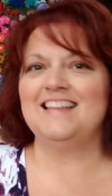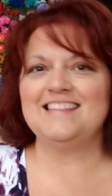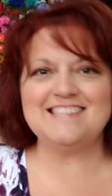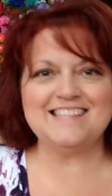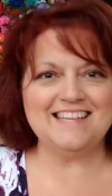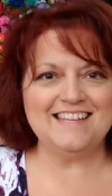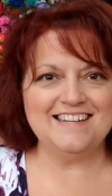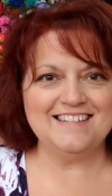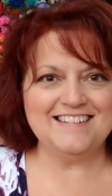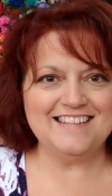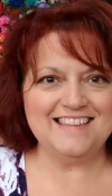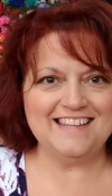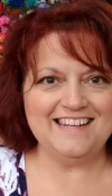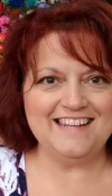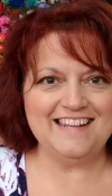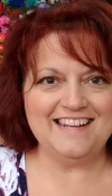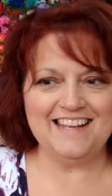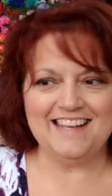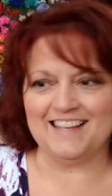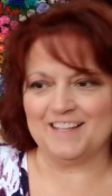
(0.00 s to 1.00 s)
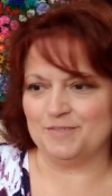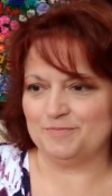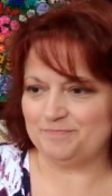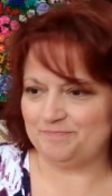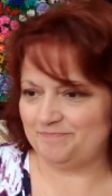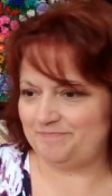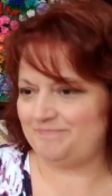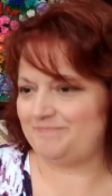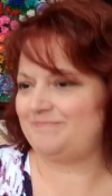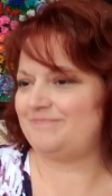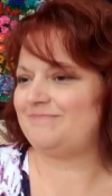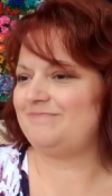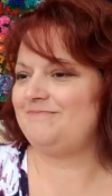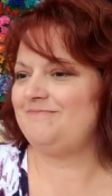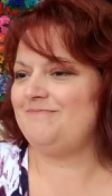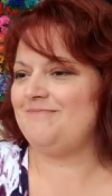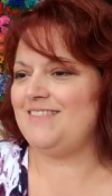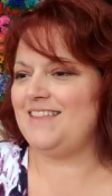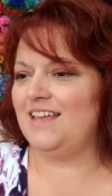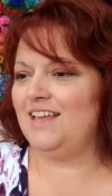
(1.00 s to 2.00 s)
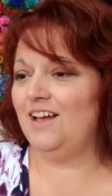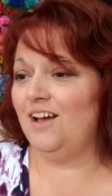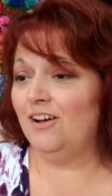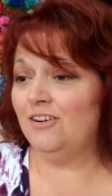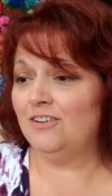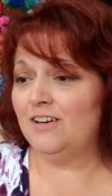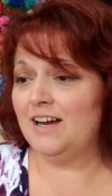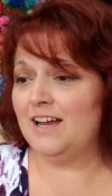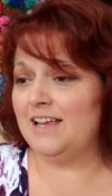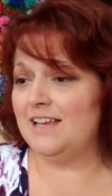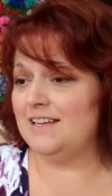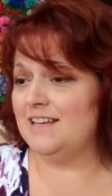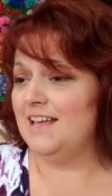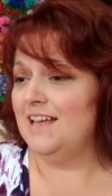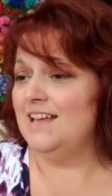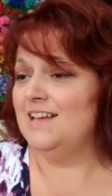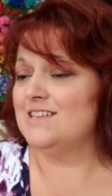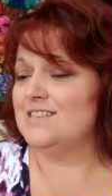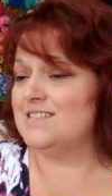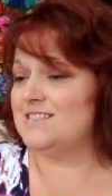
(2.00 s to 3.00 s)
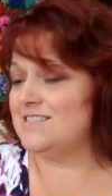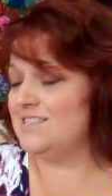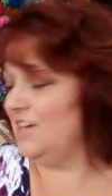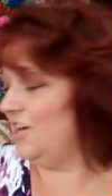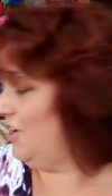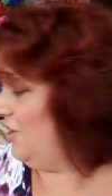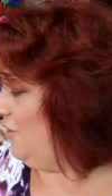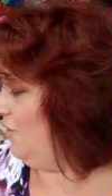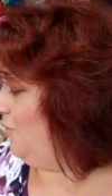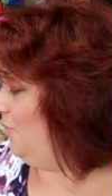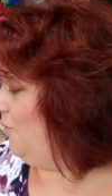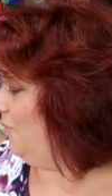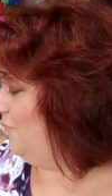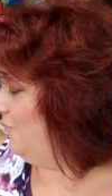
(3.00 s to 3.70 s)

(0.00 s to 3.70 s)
Let's get into the knitting. All right, so